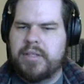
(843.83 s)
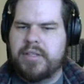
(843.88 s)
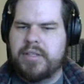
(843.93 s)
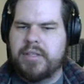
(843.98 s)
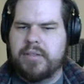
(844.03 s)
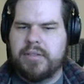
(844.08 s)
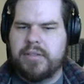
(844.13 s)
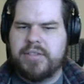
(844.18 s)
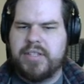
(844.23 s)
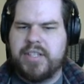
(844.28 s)
It
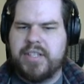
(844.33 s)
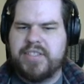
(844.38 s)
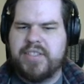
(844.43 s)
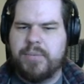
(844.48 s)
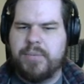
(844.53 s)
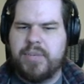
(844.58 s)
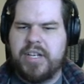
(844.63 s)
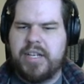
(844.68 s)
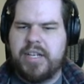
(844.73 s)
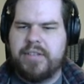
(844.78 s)
looks like
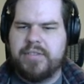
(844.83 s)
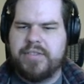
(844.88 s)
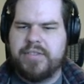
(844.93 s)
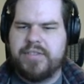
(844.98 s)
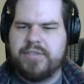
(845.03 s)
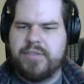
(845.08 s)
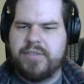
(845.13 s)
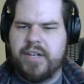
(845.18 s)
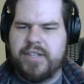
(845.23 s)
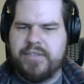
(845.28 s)
someone else
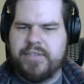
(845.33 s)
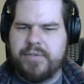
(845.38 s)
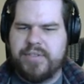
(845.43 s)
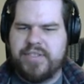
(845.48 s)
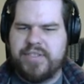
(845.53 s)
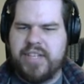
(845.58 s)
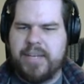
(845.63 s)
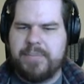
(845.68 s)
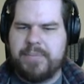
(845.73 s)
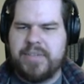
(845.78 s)
tried to
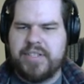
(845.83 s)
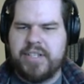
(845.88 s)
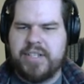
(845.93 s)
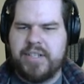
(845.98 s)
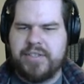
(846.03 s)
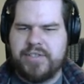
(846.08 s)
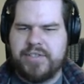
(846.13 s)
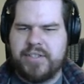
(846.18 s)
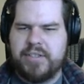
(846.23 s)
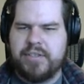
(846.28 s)
escape the
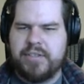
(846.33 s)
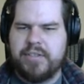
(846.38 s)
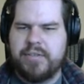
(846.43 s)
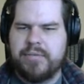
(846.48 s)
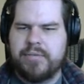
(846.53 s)
dungeon.